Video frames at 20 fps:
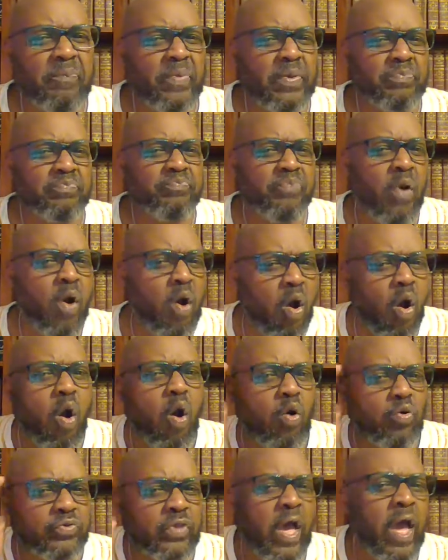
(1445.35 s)
and
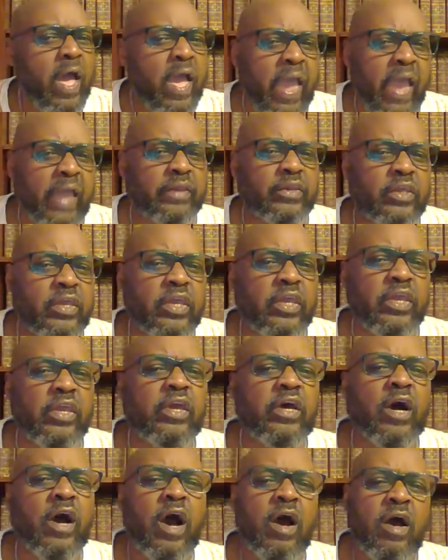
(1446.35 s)
pause and
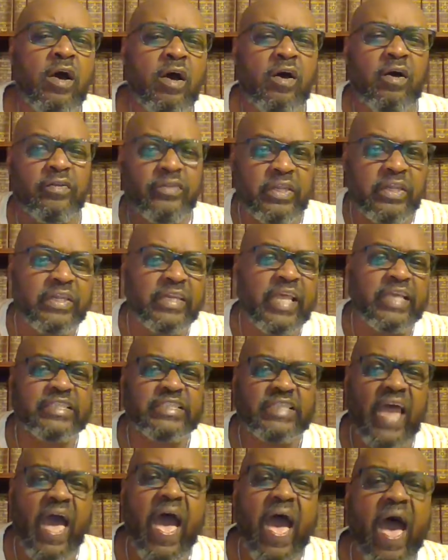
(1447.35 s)
hear the
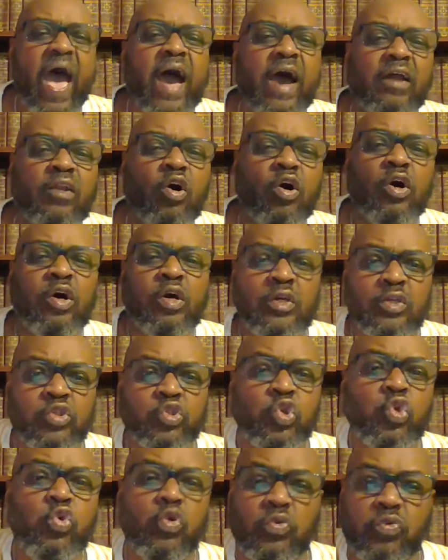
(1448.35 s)
next aisle or
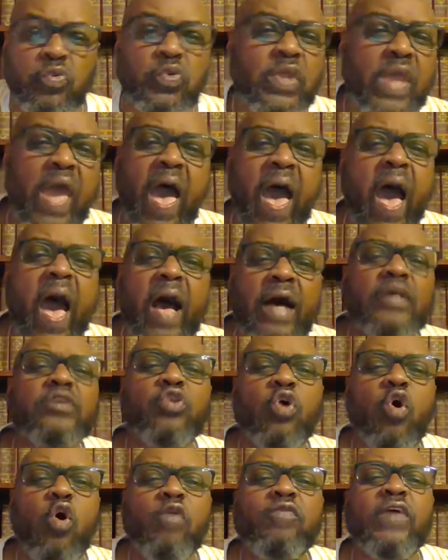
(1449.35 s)
2 or 3 hours
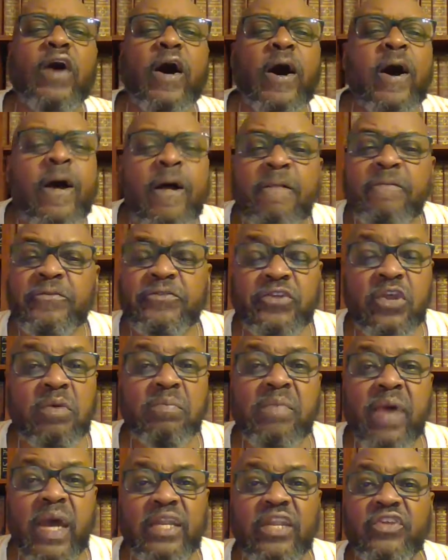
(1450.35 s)
over,
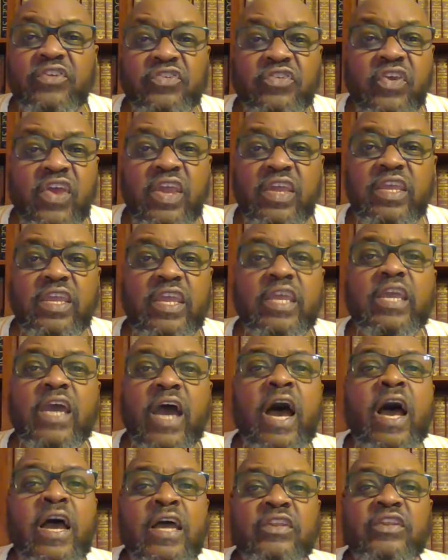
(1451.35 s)
somebody saying
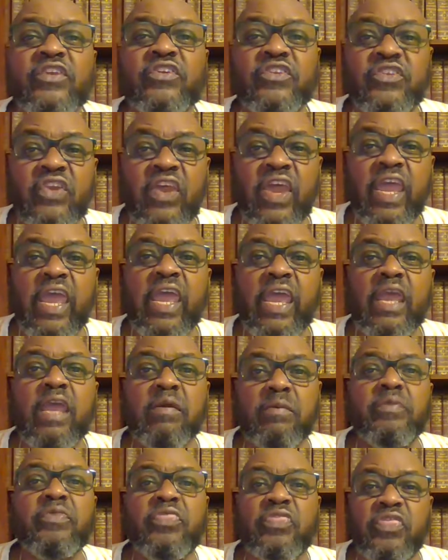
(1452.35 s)
the
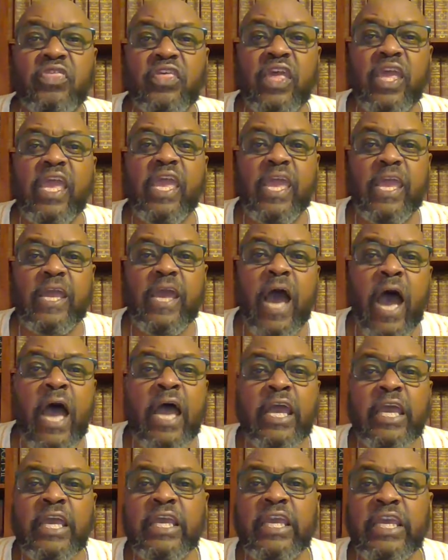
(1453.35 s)
same thing.
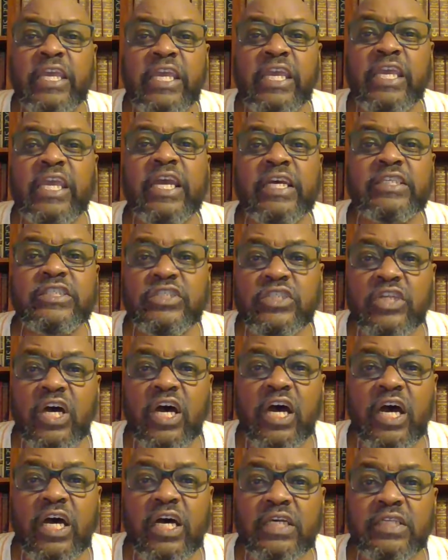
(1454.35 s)
He has
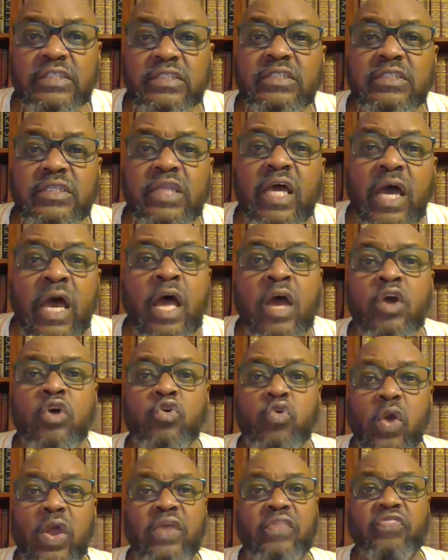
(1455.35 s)
done
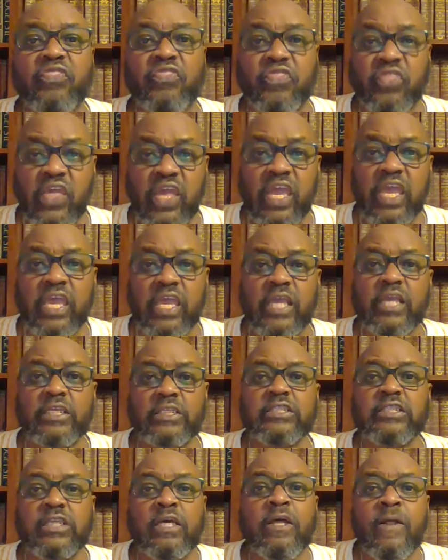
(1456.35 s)
great
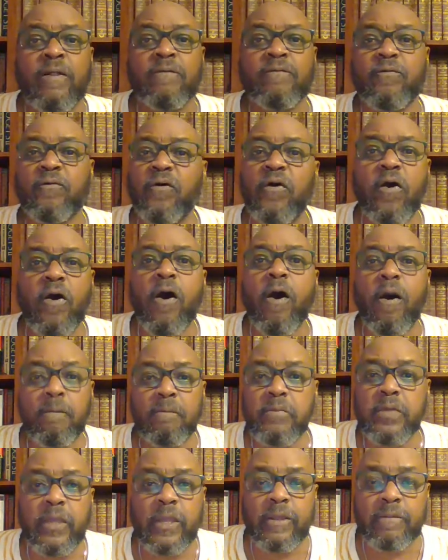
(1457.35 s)
things for
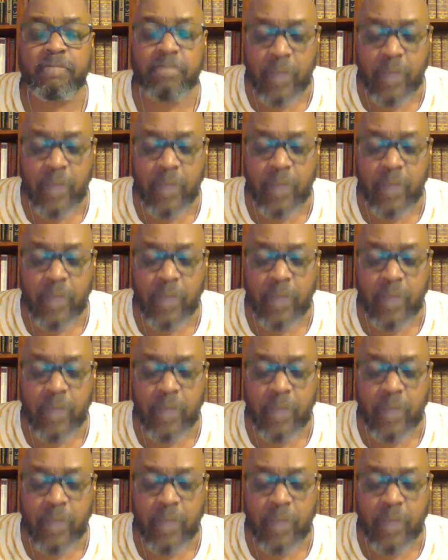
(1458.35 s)
me.